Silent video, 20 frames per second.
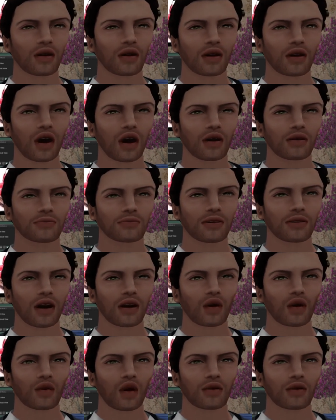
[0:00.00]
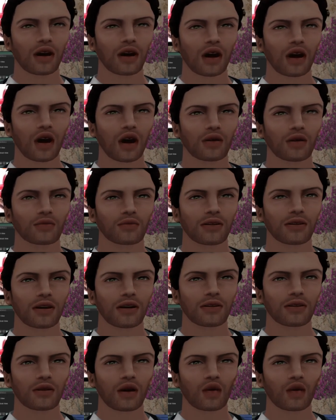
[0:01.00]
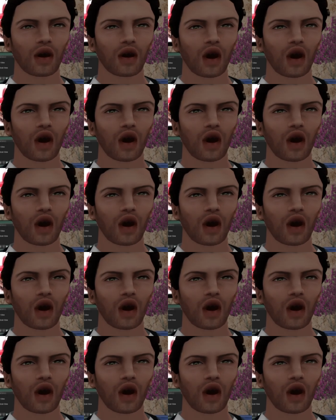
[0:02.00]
And again, I say talking, not